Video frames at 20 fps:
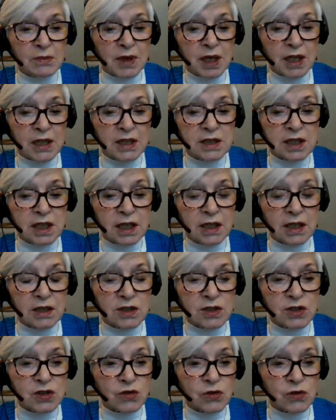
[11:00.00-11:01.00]
but maintained
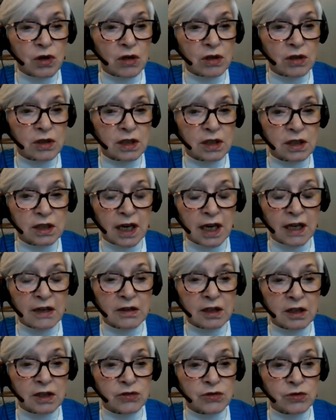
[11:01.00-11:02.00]
a strong
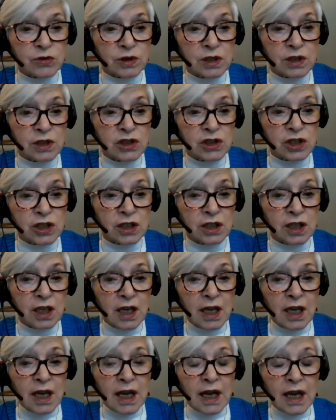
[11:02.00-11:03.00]
Catholic tradition.
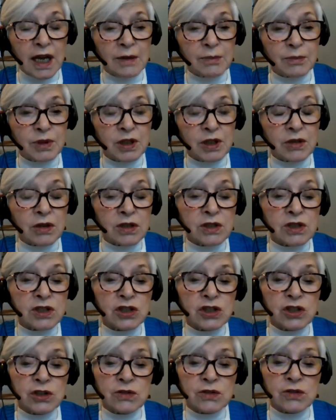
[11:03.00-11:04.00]
And because
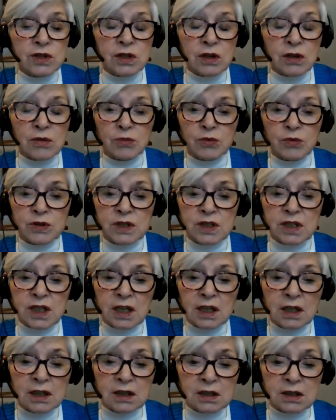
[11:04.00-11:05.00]
Jews don't
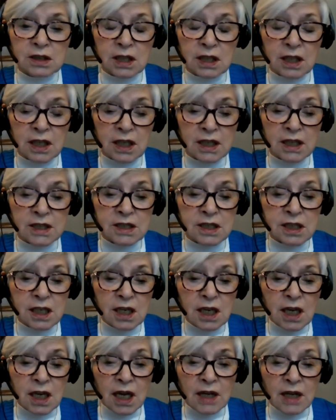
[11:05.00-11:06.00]
proselytize,
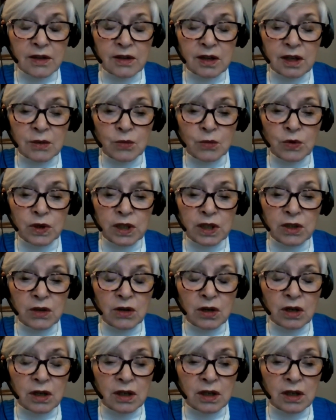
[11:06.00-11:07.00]
we